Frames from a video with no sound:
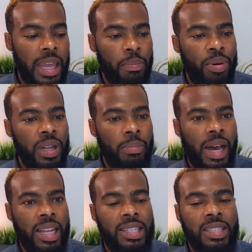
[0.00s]
and putting
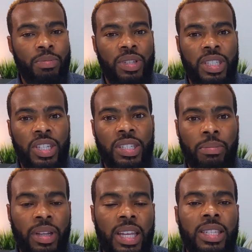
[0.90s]
policies and procedures
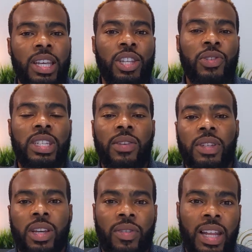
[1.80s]
in place, you'll save
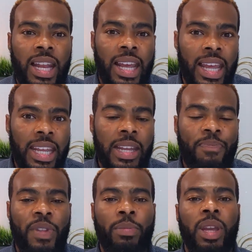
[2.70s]
yourself a lot of headache
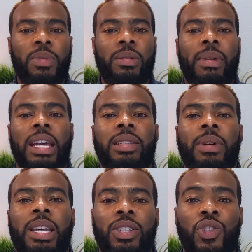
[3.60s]
and be able to
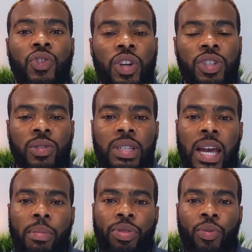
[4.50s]
maximize instructional
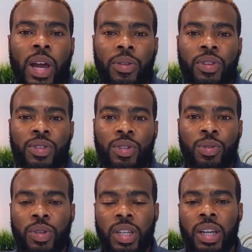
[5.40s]
time throughout the
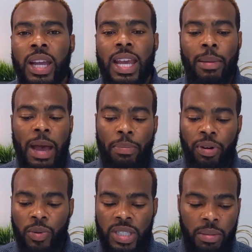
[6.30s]
school year. And my
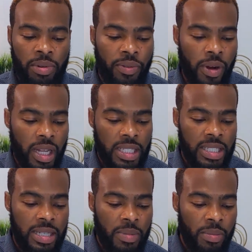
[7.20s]
pro tip before I get
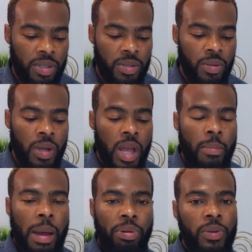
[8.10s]
to tip number two,
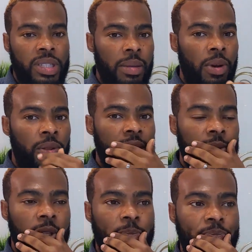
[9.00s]
my pro tip on
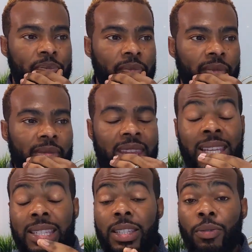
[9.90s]
this one
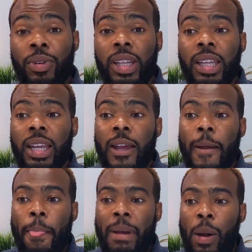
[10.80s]
is to really
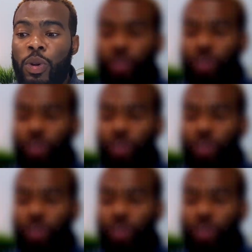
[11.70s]
I want you